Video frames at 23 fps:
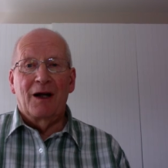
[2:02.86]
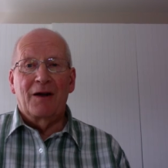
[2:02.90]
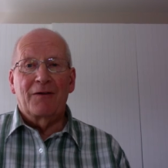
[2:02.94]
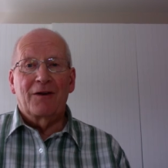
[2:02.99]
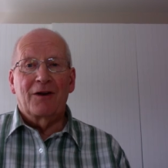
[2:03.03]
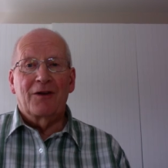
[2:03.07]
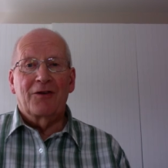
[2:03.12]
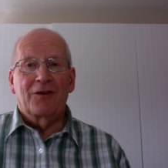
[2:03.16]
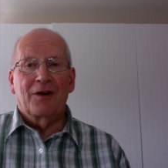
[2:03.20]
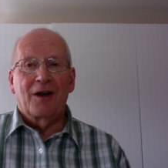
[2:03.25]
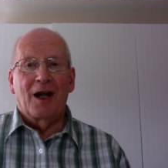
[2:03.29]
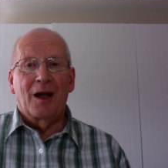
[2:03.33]
at the
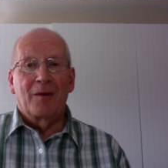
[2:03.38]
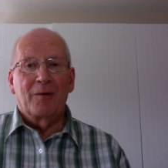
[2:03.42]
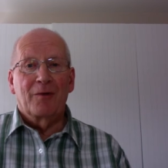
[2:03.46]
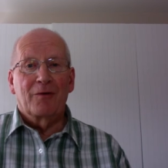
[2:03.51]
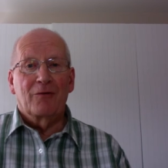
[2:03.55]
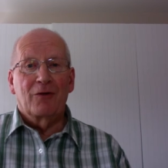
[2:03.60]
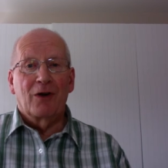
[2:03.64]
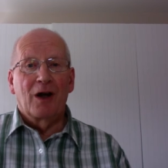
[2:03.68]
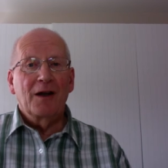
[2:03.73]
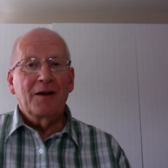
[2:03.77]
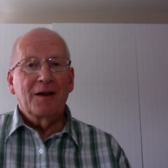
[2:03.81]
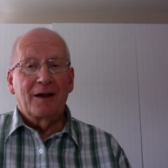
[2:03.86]
time of
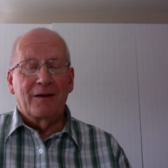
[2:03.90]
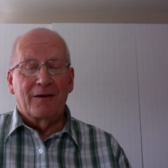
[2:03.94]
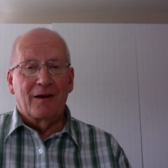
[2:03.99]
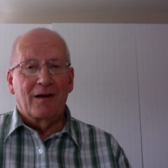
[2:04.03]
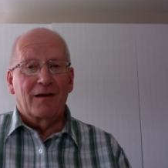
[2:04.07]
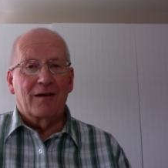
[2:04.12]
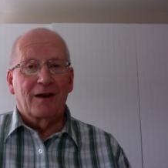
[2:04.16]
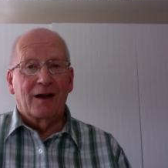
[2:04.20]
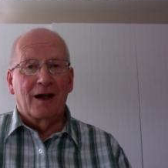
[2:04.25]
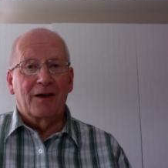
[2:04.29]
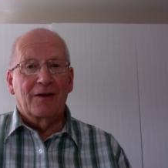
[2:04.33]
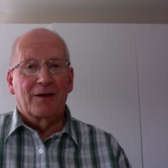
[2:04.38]
writing
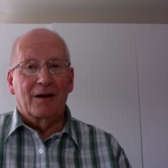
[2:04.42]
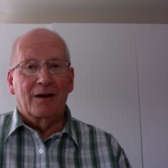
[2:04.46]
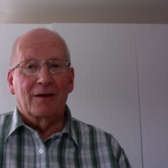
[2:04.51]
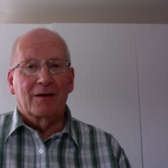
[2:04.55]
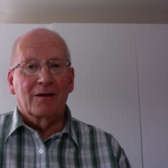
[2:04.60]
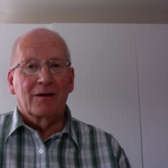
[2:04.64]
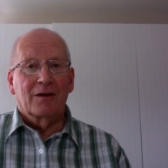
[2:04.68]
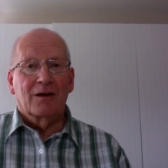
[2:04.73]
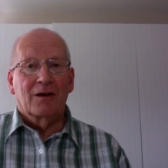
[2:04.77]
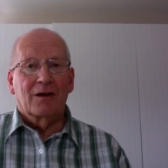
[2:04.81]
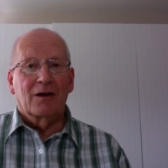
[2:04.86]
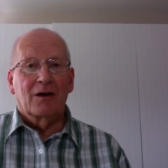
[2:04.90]
this letter,
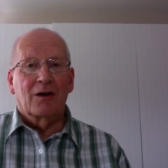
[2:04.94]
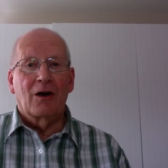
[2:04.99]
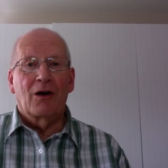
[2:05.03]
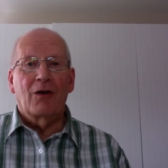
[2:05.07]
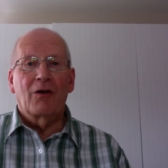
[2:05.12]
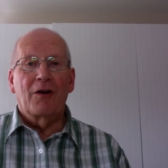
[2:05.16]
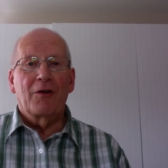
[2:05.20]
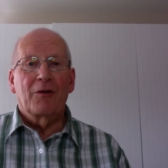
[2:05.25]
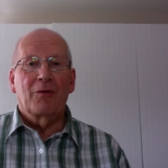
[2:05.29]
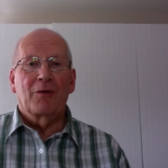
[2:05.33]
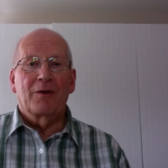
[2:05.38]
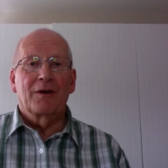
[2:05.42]

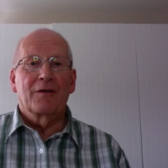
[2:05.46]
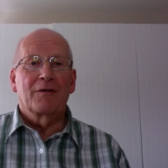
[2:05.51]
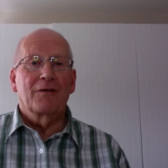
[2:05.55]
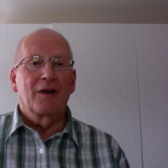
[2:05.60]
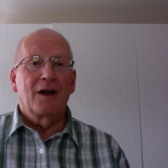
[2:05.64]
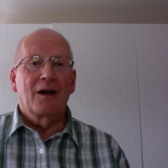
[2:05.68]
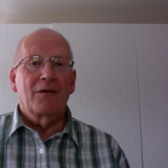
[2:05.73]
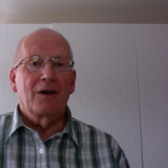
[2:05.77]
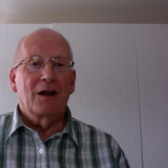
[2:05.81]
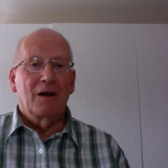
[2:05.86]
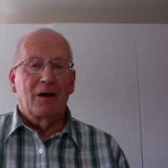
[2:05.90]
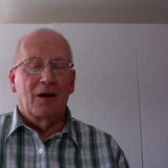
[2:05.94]
Corinth was a
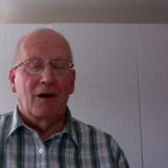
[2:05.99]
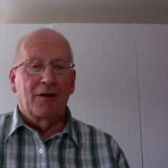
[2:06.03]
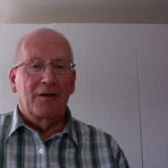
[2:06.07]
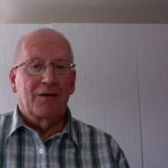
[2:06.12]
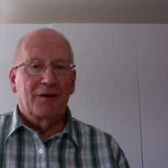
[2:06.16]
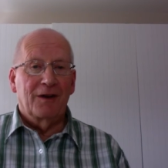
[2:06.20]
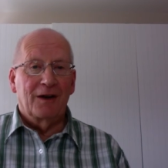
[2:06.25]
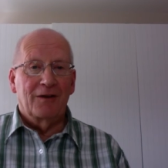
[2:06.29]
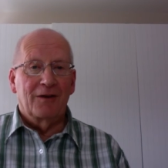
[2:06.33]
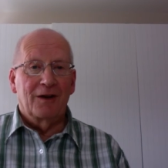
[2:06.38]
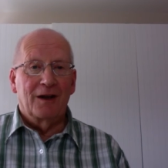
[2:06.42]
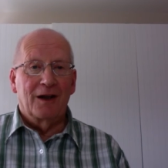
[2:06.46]
very large
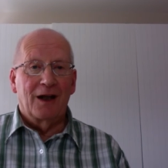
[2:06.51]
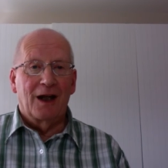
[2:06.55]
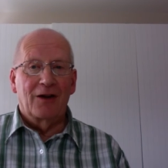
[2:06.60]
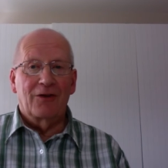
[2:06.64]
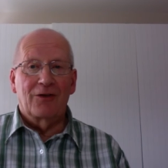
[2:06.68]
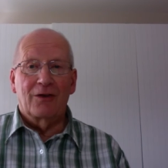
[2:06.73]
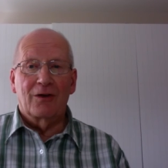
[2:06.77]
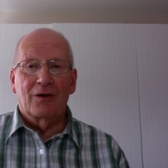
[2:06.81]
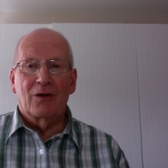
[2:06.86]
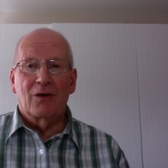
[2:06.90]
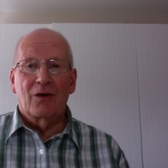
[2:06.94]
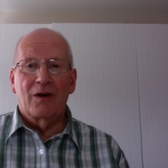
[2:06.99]
city in
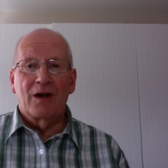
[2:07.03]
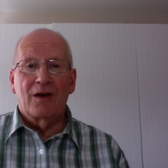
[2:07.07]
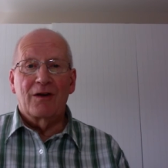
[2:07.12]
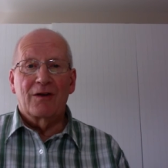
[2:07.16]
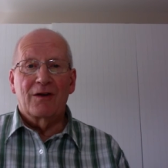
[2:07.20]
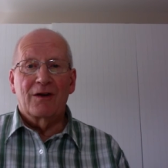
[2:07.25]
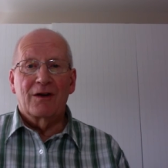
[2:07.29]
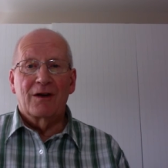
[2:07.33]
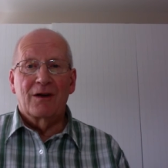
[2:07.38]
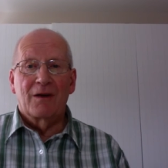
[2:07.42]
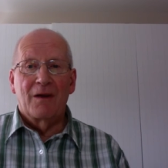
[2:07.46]
ancient Greece.